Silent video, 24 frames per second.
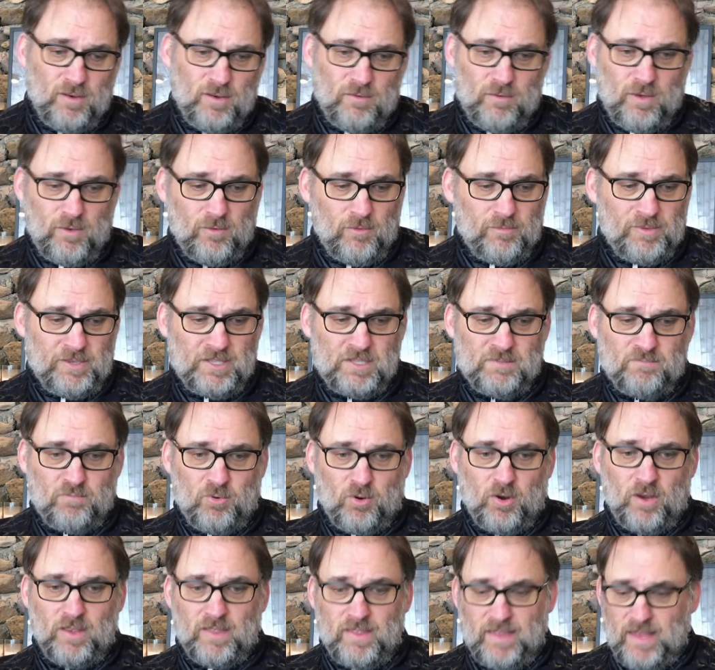We will be
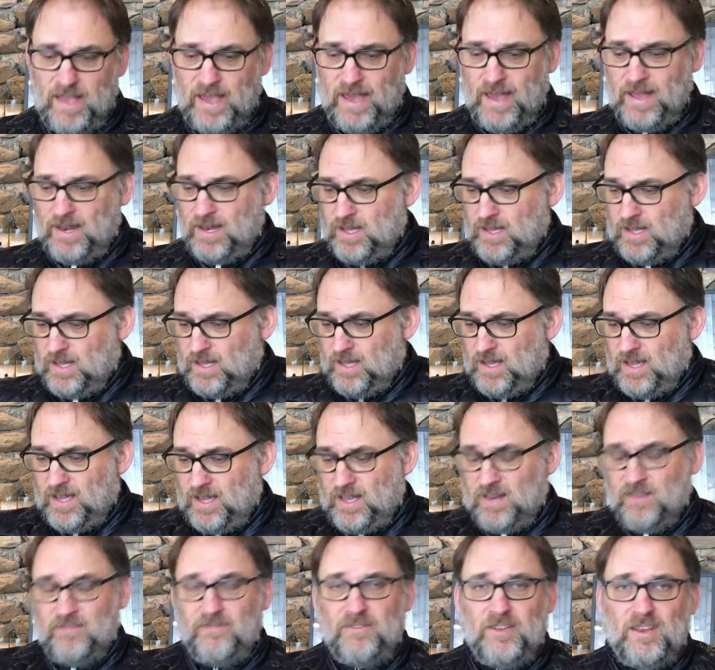sporting that
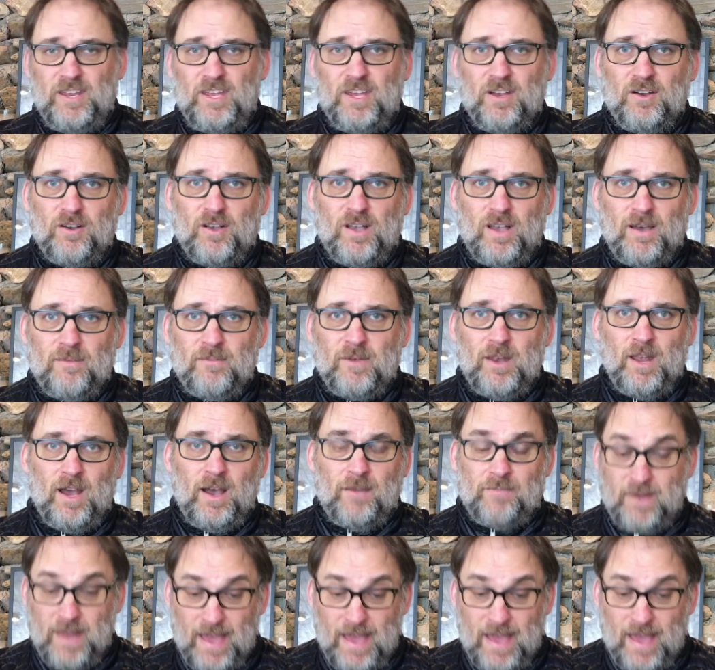in a video coming up.